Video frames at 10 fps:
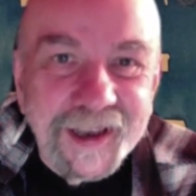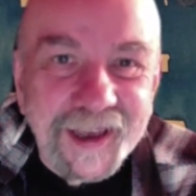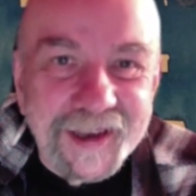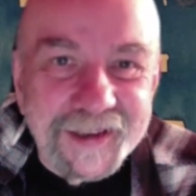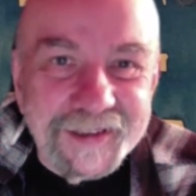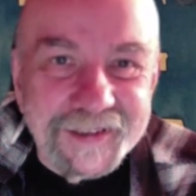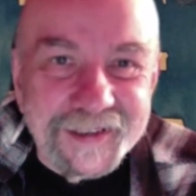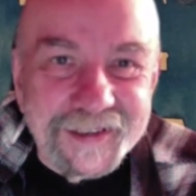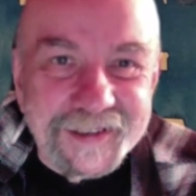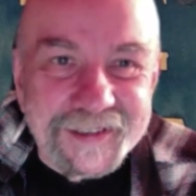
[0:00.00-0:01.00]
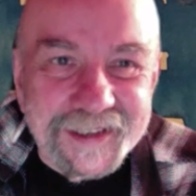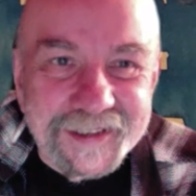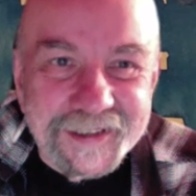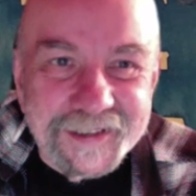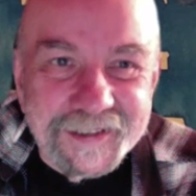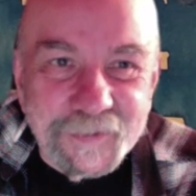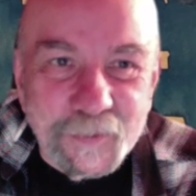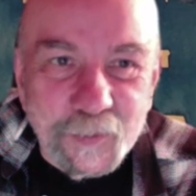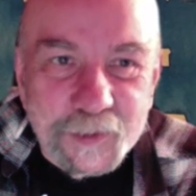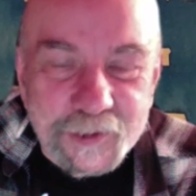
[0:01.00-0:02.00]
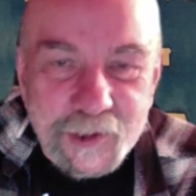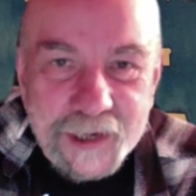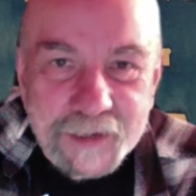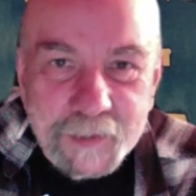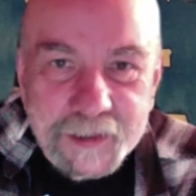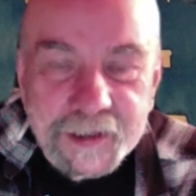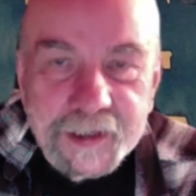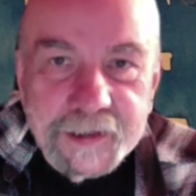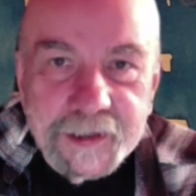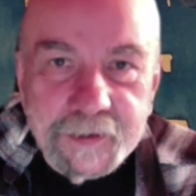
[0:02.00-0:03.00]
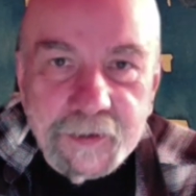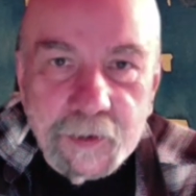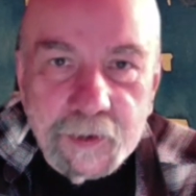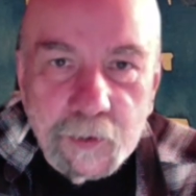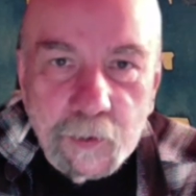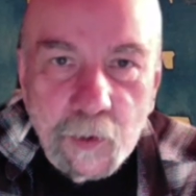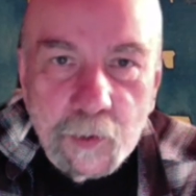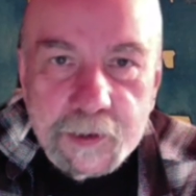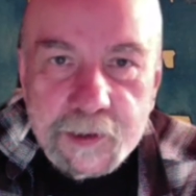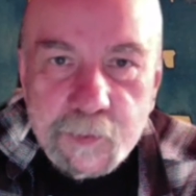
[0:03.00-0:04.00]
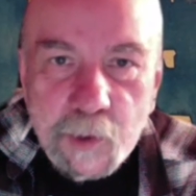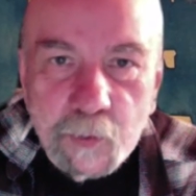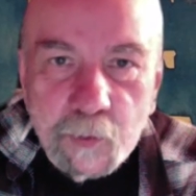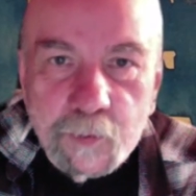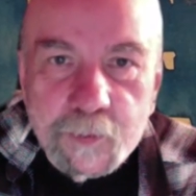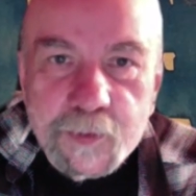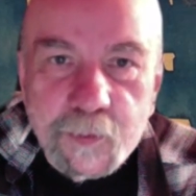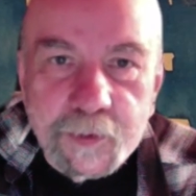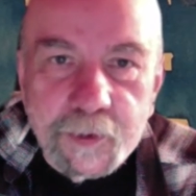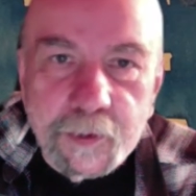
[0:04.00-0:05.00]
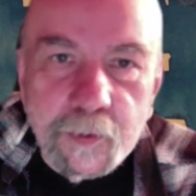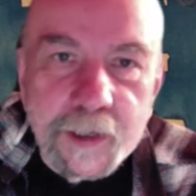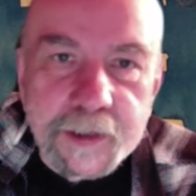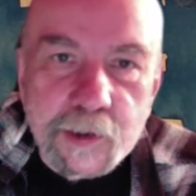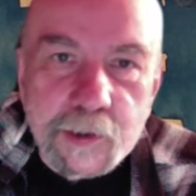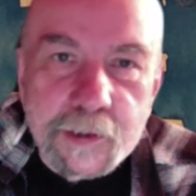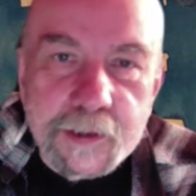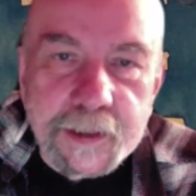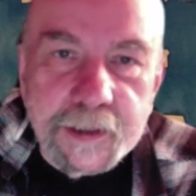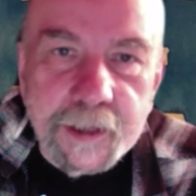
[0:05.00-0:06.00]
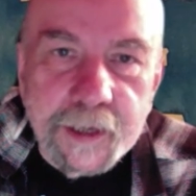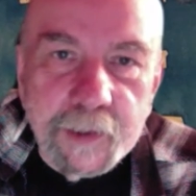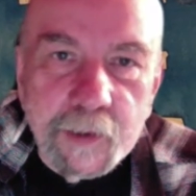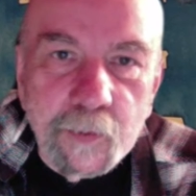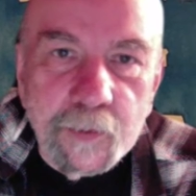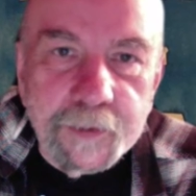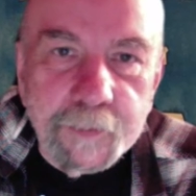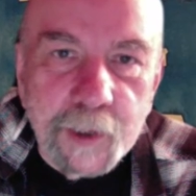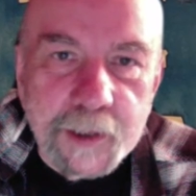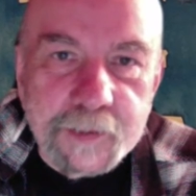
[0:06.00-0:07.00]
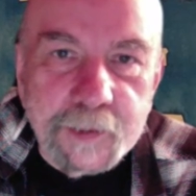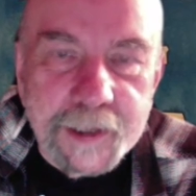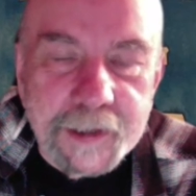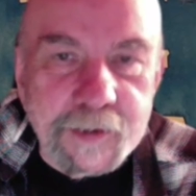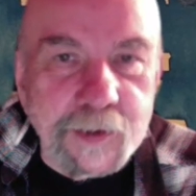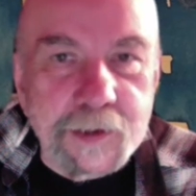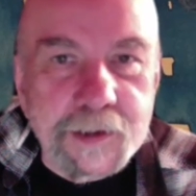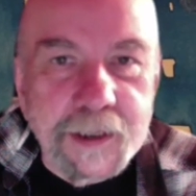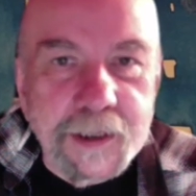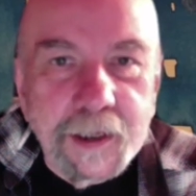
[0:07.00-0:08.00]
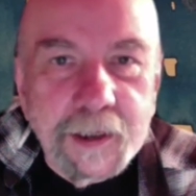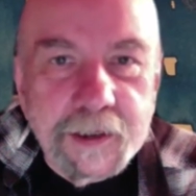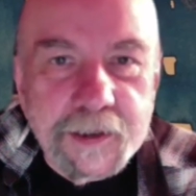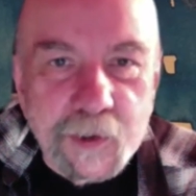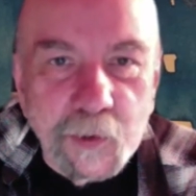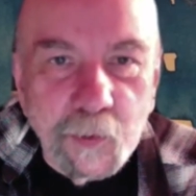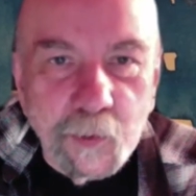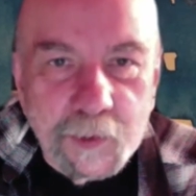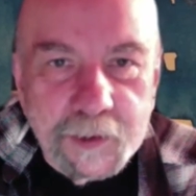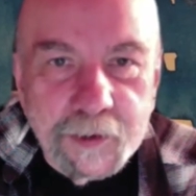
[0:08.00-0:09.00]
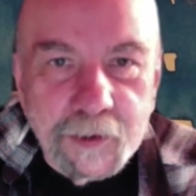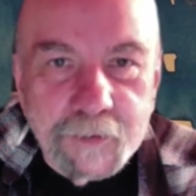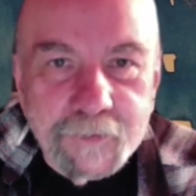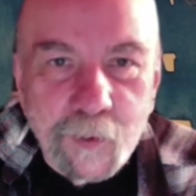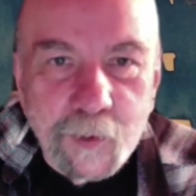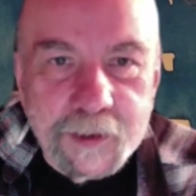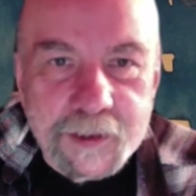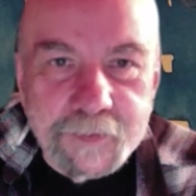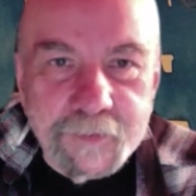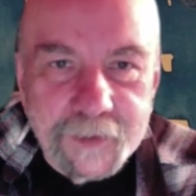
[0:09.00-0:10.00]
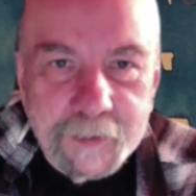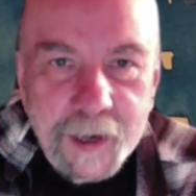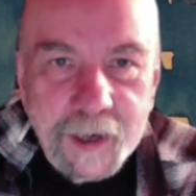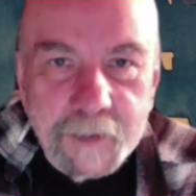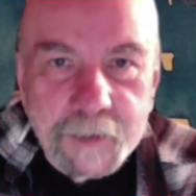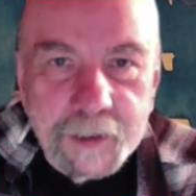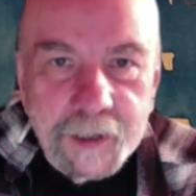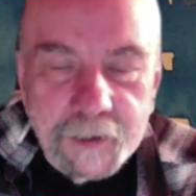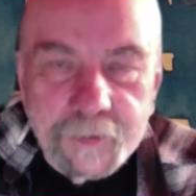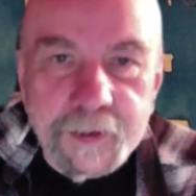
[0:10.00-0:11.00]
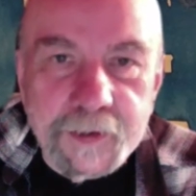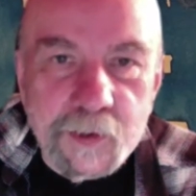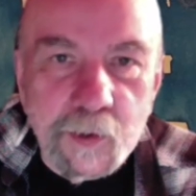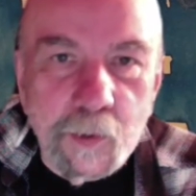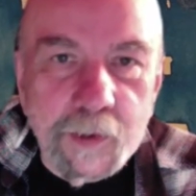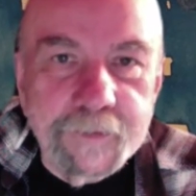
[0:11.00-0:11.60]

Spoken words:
And then we'll chat a bit and then go into small rooms with good questions and come out with possible answers. So we're really looking forward to some feedback about how things are going